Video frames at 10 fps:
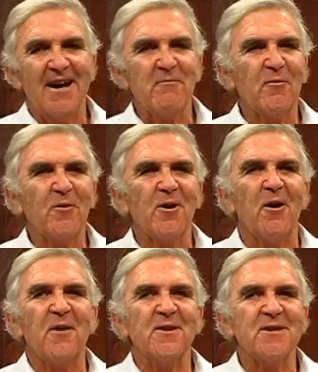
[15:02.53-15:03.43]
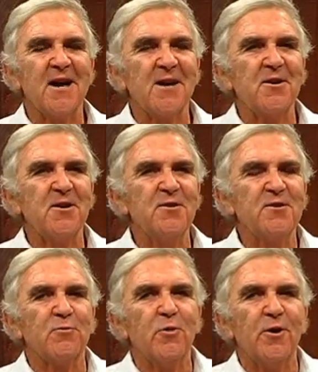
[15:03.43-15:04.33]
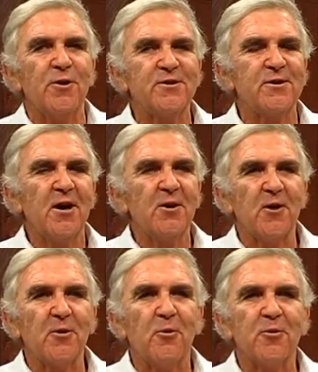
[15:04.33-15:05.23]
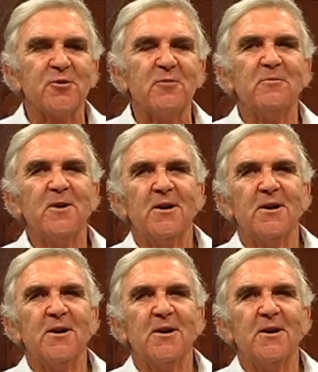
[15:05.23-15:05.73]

And before long, they're starting to use words, not awesome